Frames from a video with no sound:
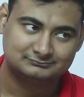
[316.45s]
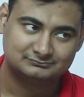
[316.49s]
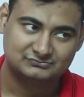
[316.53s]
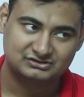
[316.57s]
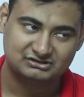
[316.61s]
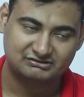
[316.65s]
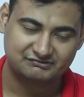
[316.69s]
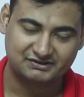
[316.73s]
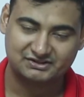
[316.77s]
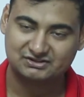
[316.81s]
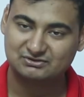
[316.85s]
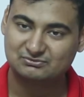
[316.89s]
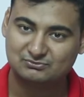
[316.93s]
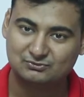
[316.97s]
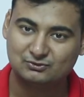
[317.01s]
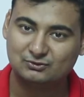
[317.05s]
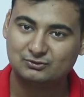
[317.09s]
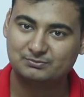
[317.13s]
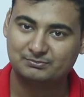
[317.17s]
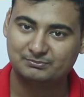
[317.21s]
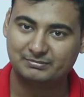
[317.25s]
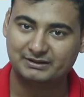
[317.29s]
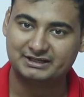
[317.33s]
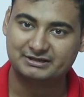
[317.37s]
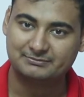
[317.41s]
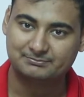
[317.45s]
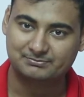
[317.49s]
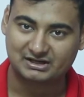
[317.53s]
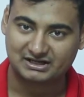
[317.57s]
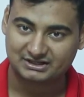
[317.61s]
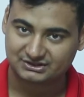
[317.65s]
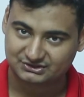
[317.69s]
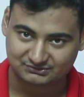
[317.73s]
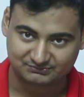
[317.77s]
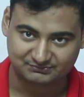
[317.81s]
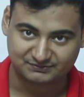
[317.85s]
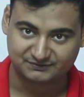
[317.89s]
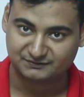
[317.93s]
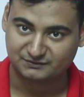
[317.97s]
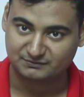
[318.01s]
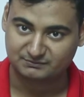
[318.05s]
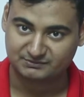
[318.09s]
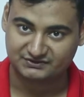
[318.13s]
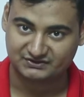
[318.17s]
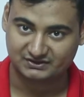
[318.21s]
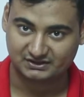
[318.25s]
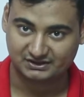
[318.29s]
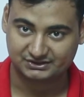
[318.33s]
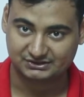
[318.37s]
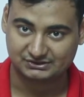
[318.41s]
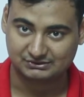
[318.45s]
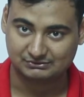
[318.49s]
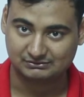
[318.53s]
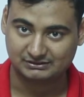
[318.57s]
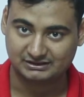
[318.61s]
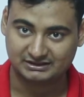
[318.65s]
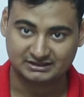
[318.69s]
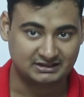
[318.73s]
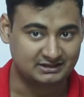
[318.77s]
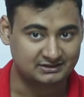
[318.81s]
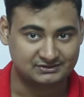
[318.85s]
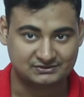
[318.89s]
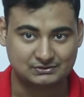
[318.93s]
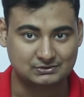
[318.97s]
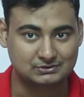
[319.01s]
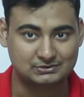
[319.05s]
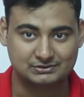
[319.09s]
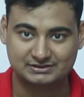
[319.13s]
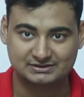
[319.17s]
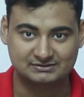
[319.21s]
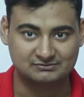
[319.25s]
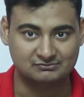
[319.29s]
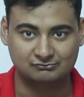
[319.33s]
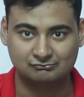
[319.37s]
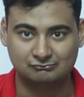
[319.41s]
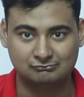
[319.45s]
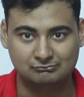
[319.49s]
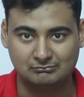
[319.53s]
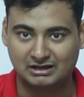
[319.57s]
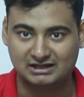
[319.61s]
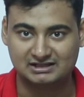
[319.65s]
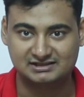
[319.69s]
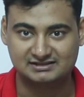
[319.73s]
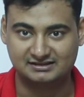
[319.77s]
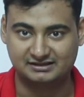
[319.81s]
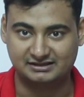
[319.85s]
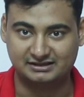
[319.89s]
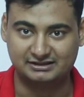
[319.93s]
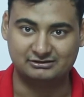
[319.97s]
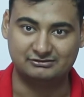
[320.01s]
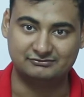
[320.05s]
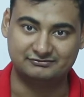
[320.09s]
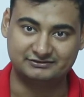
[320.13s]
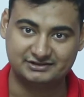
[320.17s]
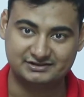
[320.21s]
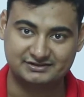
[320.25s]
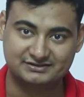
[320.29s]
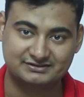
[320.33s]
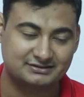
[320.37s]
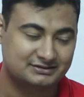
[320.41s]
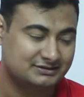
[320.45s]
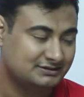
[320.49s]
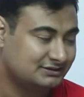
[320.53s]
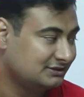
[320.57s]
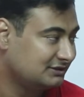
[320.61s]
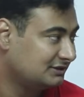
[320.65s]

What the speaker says: suffice a more better price to performance ratio, and ISRO is miles ahead of this